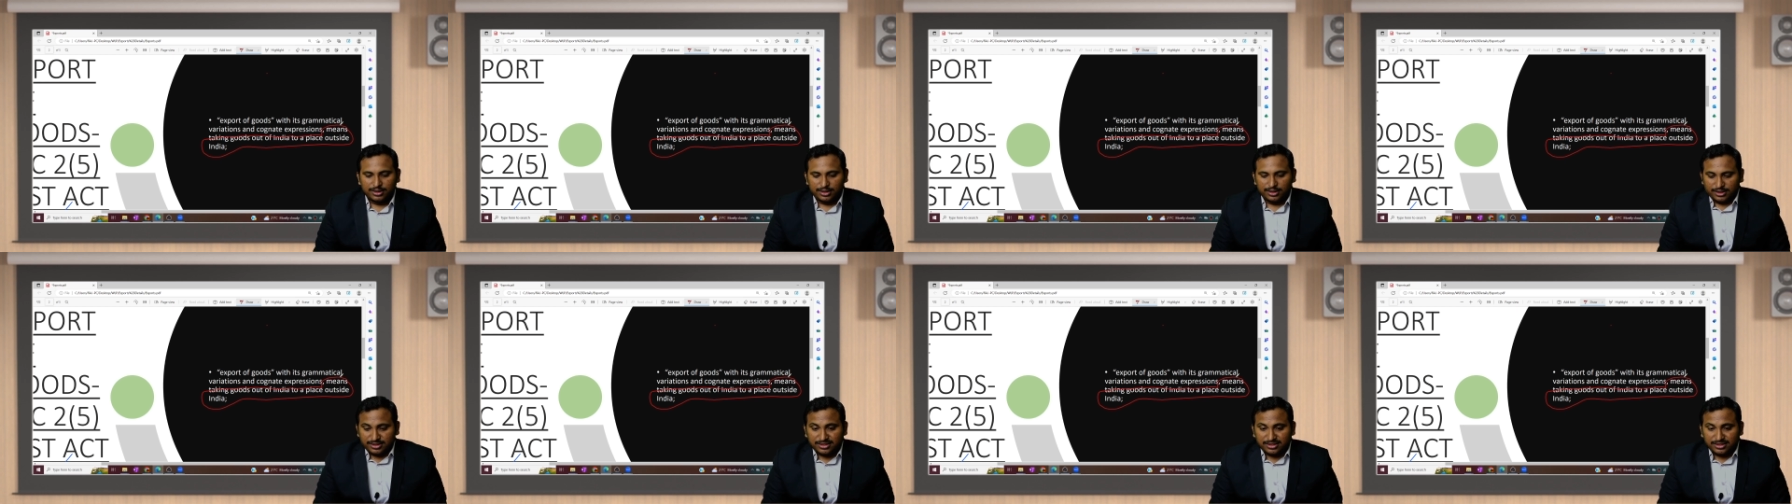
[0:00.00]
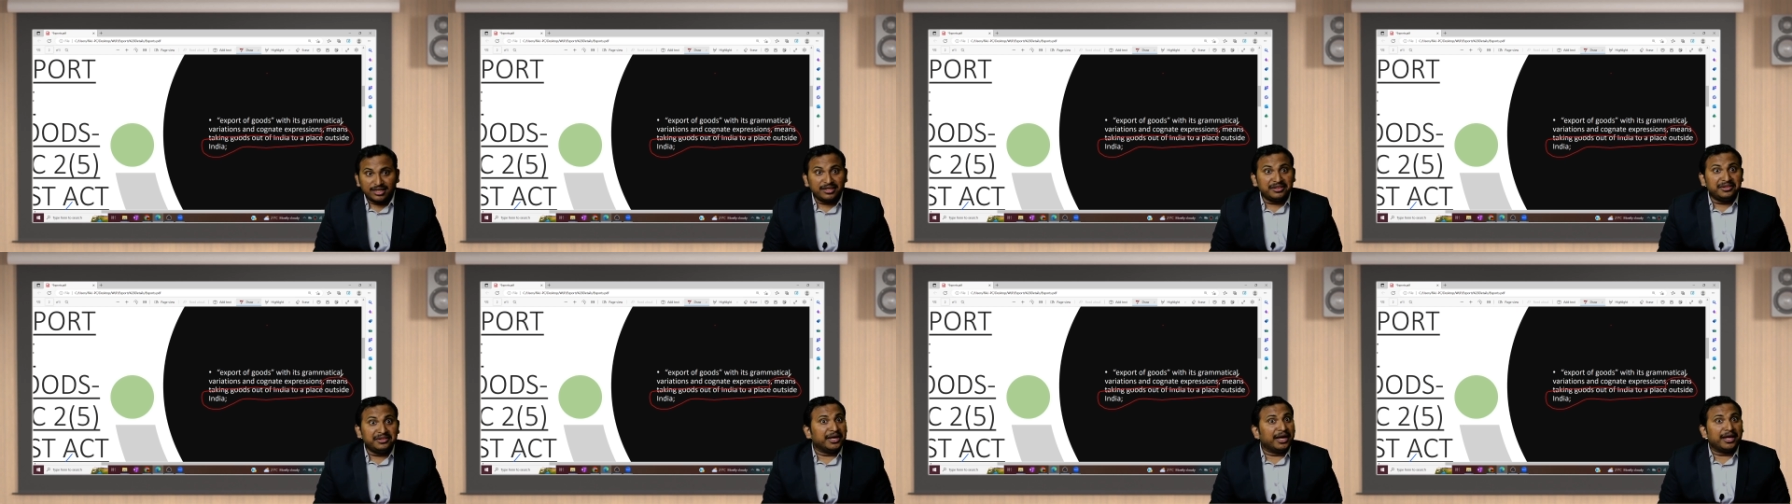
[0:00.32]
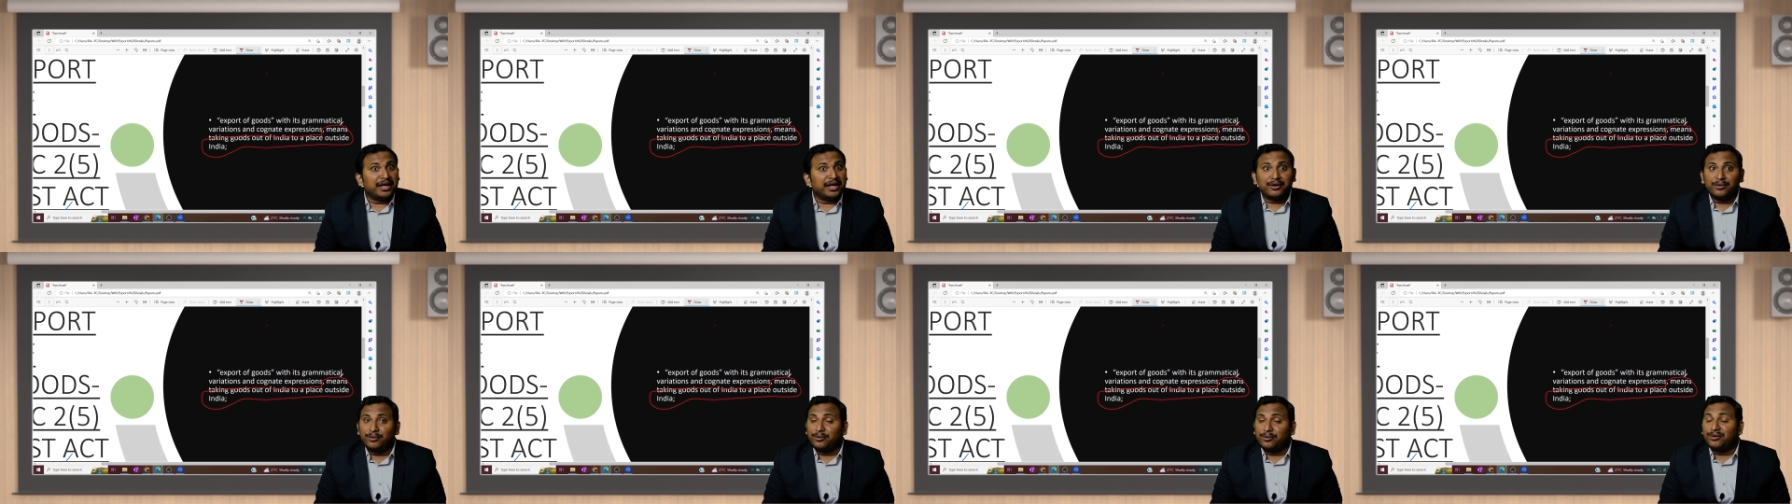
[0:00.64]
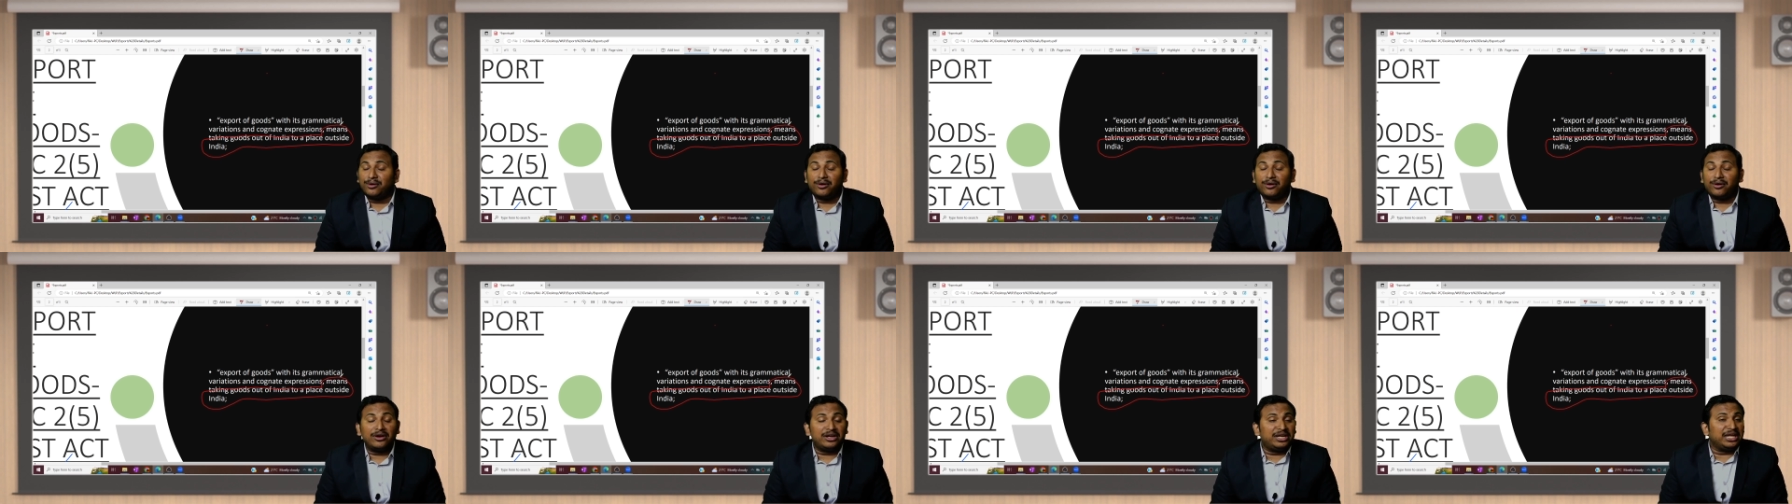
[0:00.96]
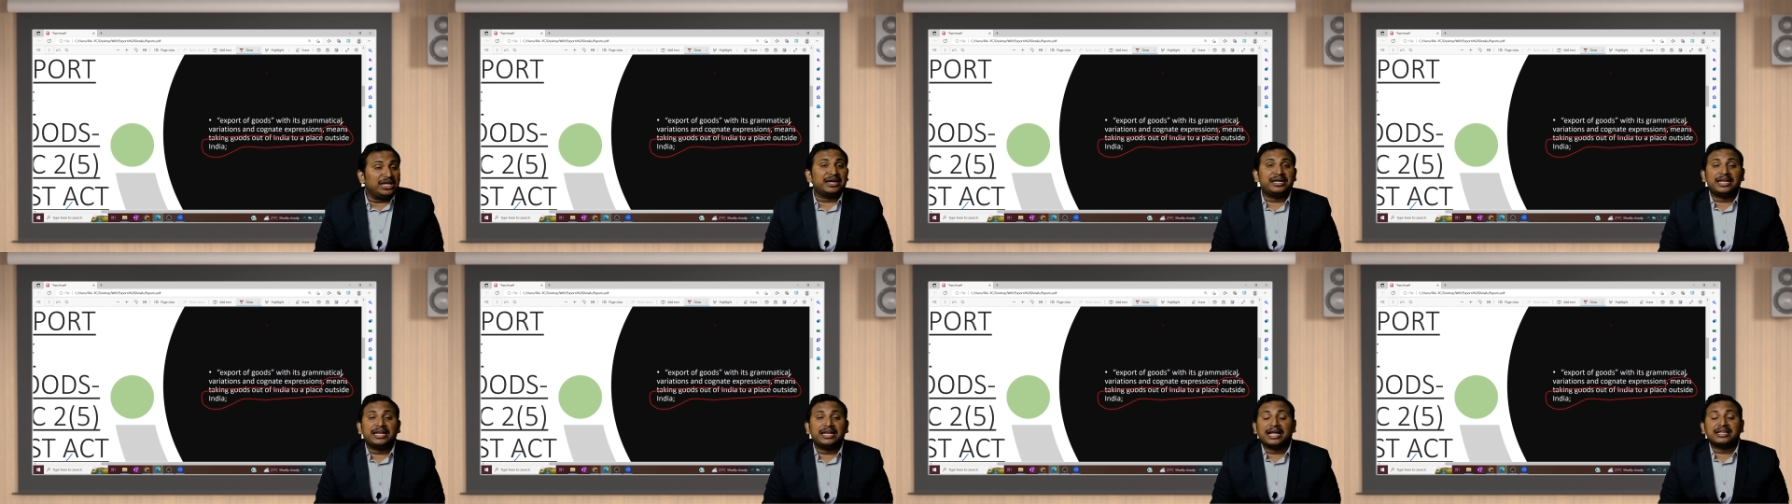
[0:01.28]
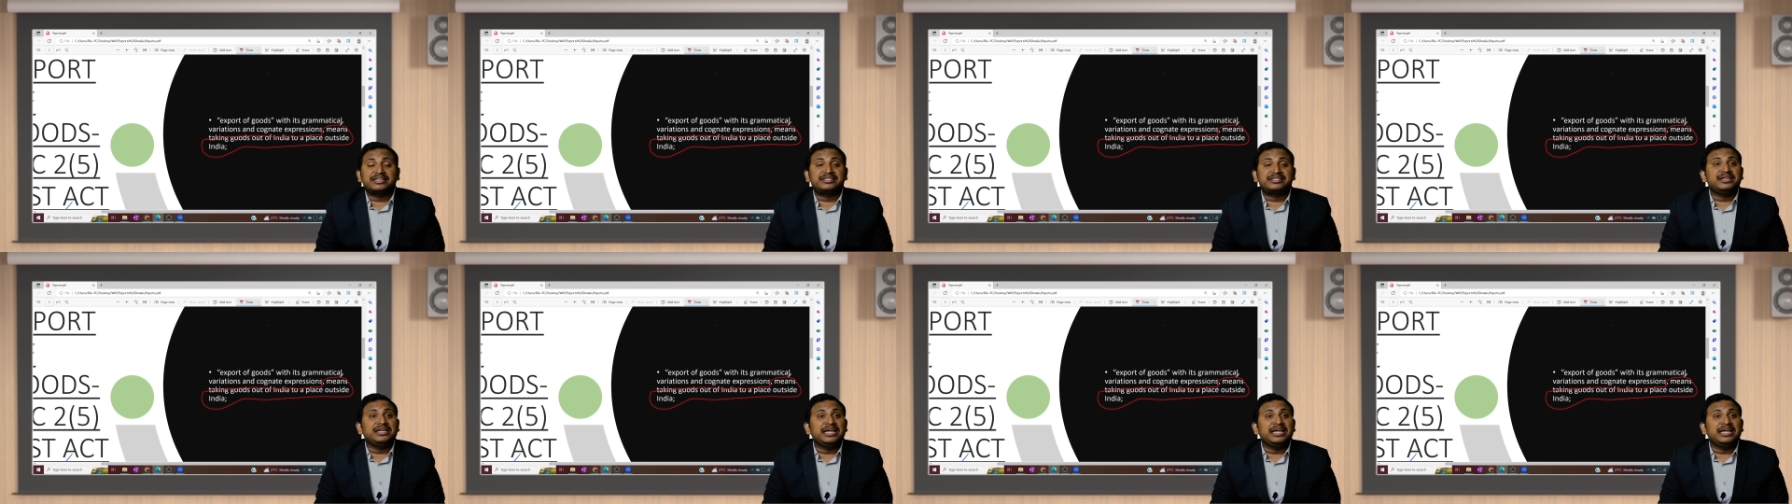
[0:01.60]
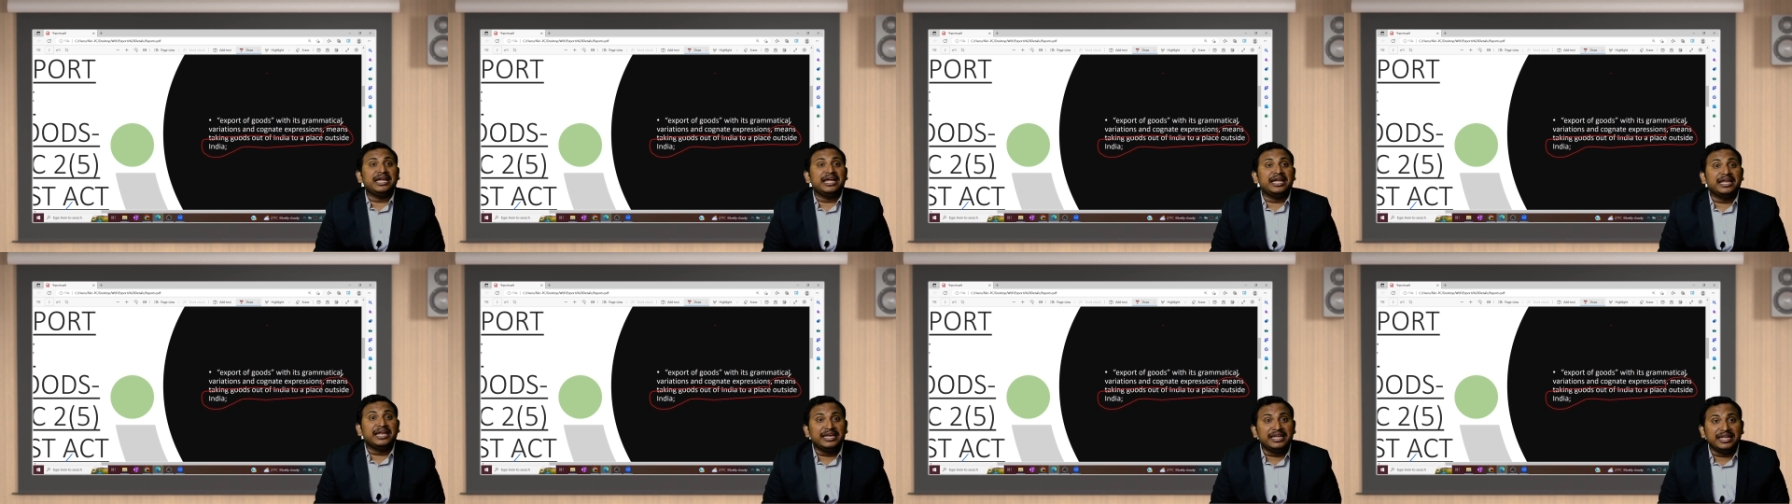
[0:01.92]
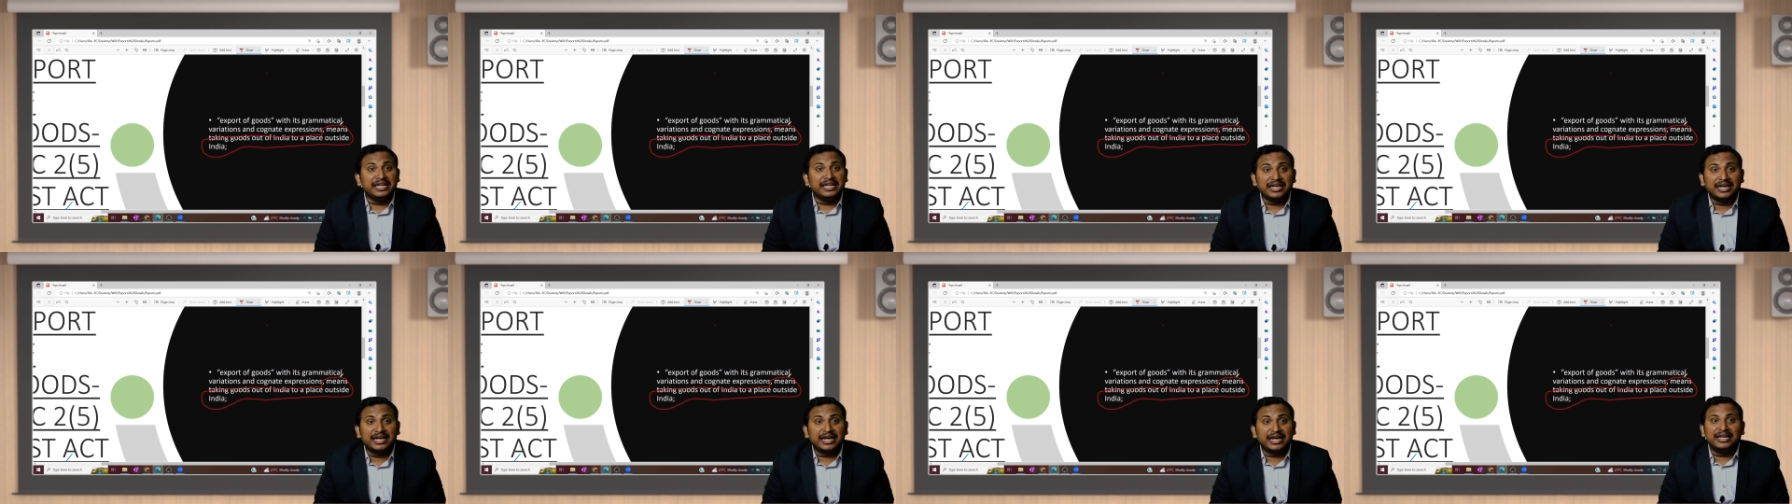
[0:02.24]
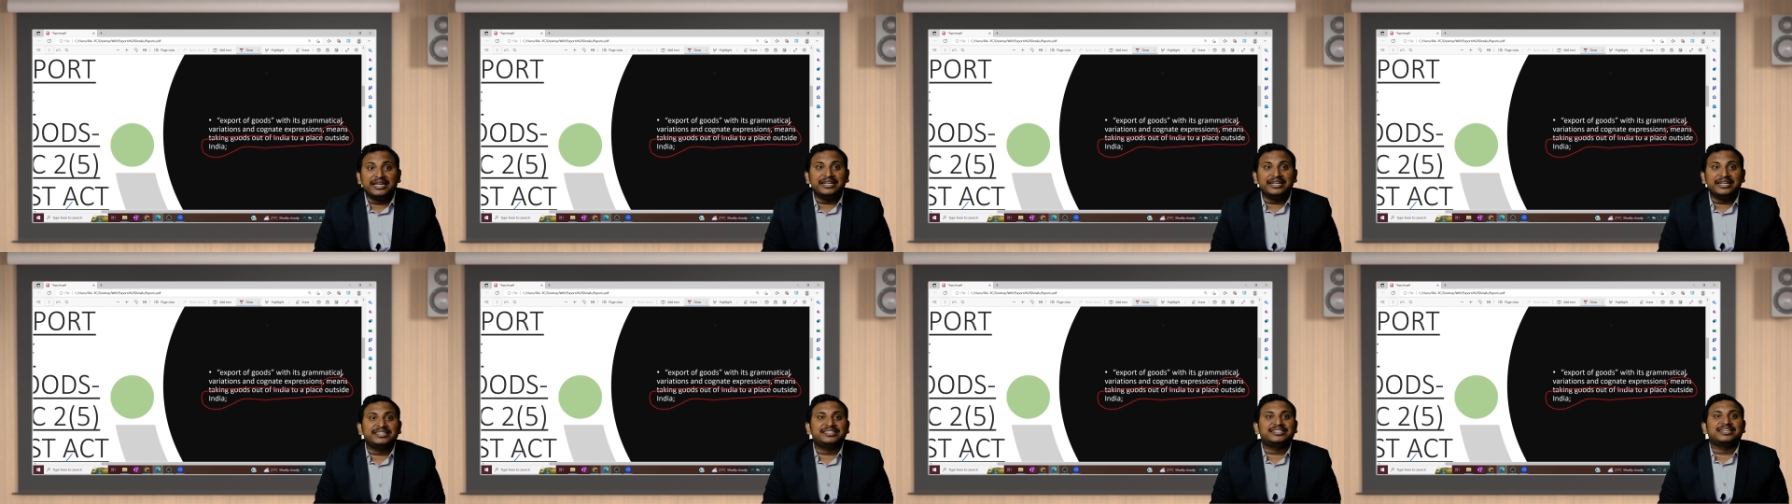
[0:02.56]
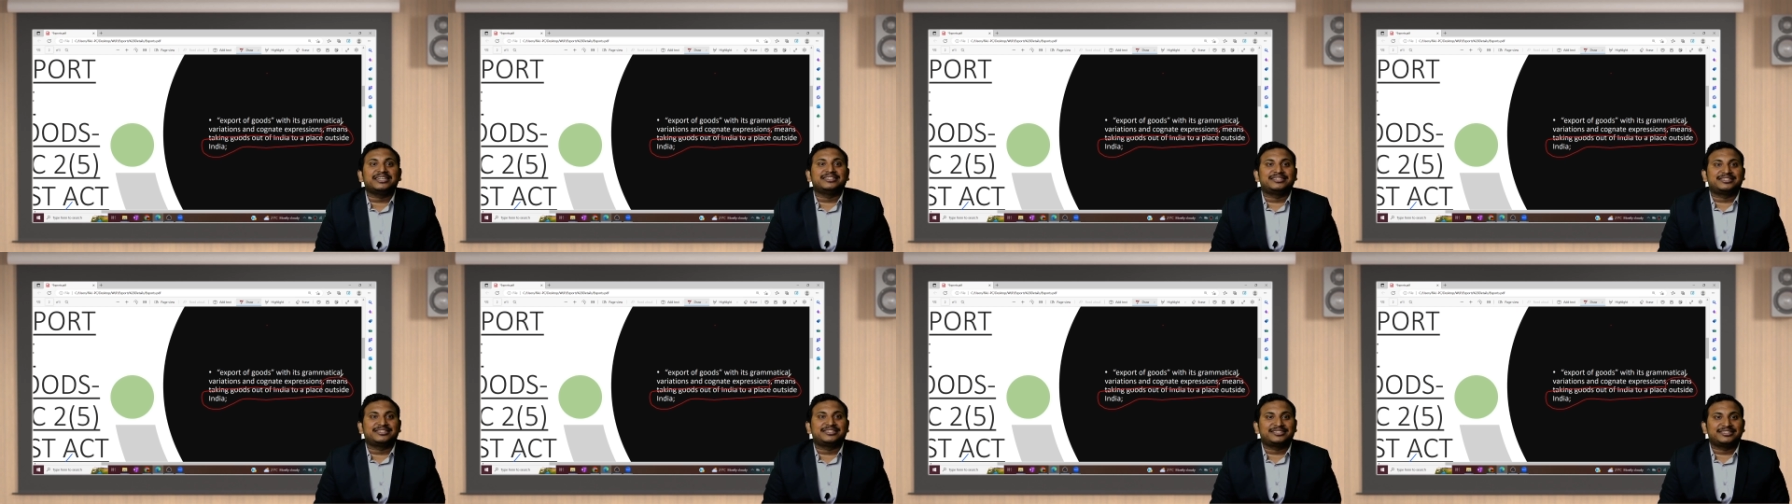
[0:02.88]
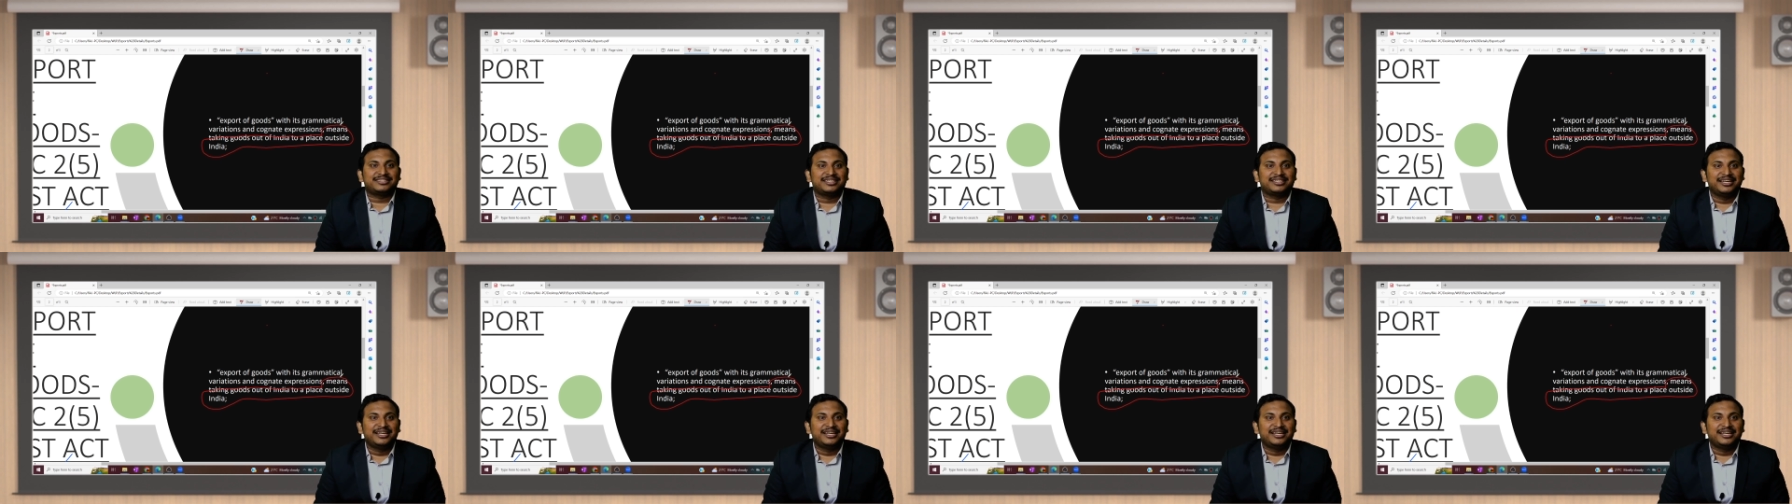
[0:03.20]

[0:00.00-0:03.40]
So they are not attaching any conditions.